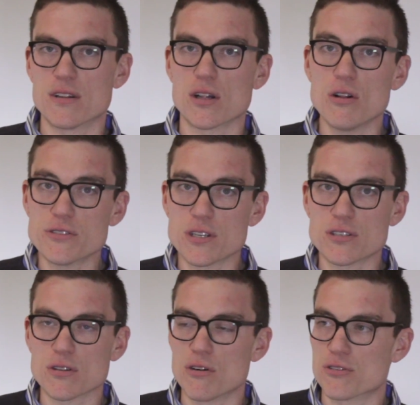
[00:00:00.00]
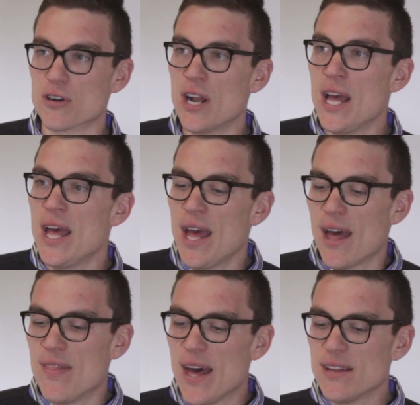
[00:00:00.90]
into the closing disclosure,
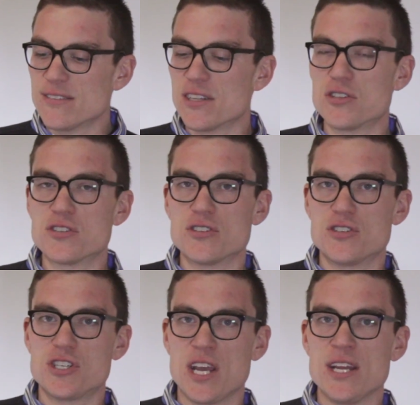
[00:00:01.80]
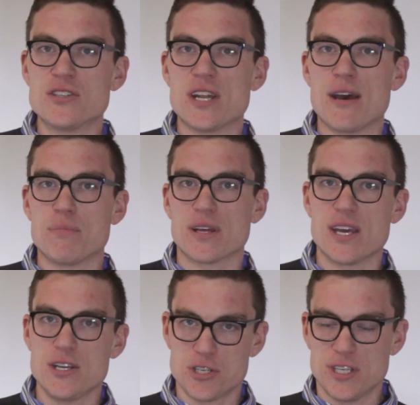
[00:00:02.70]
and that is the change in
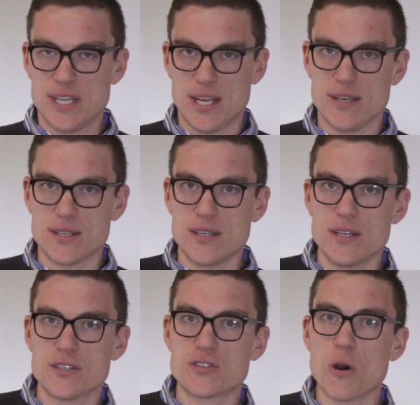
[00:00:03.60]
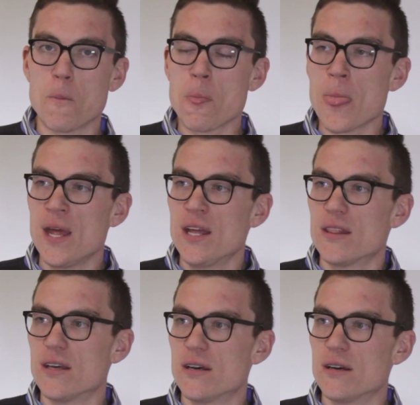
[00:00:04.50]
application date. So
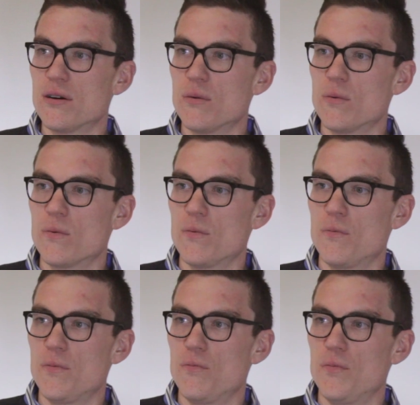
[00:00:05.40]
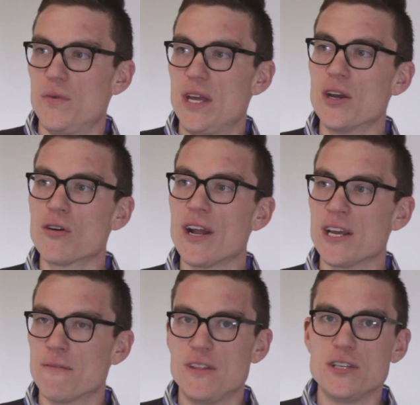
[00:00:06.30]
the
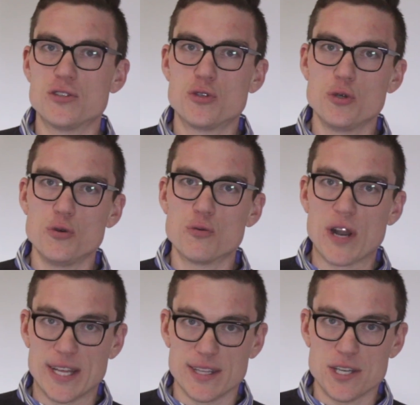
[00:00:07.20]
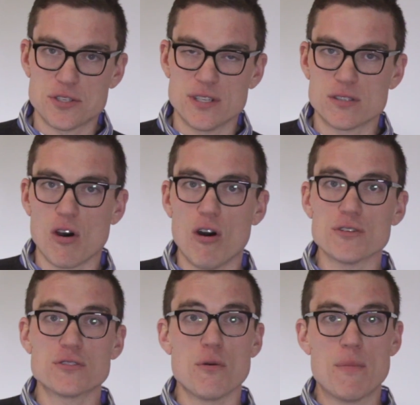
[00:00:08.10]
integrating of these two regulations
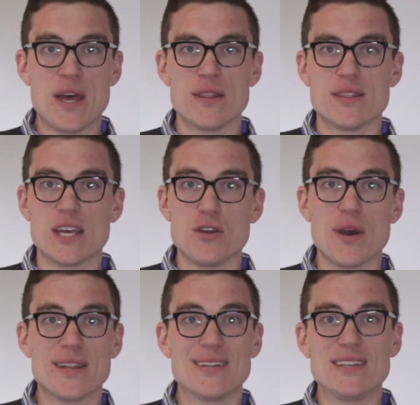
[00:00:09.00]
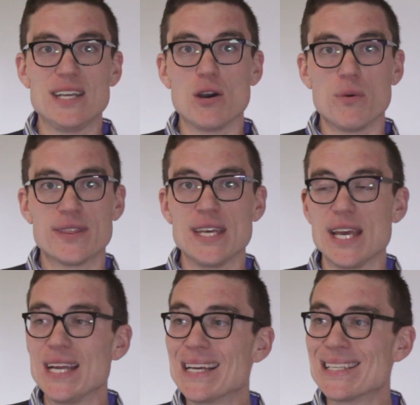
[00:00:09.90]
also meant that you had to deal with the
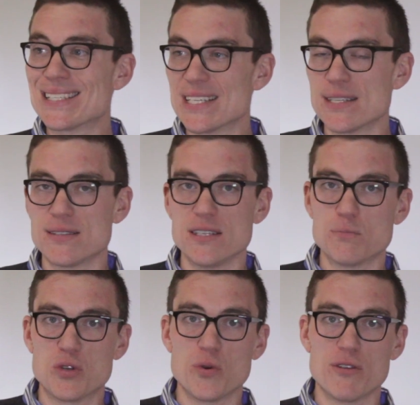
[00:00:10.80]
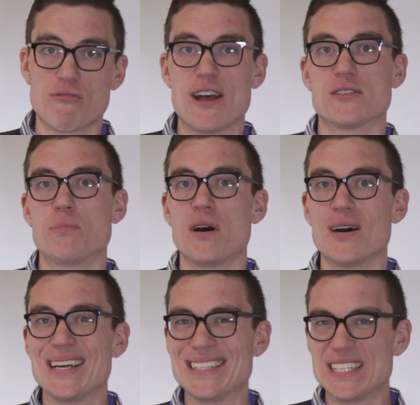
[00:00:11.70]
inconsistencies between
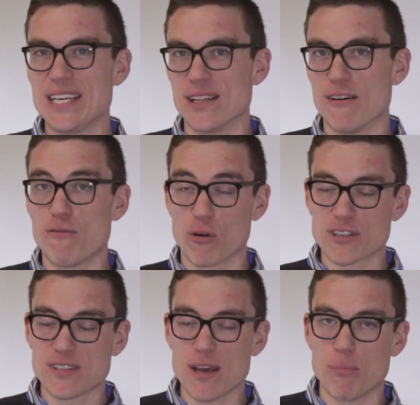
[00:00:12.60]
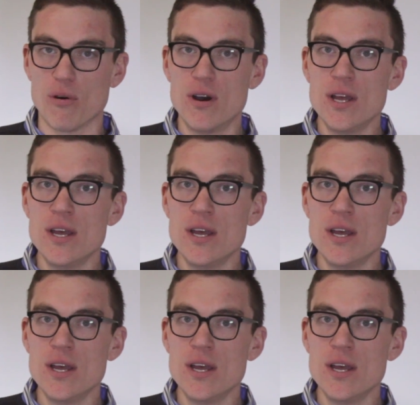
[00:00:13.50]
Respa and Tila. For example,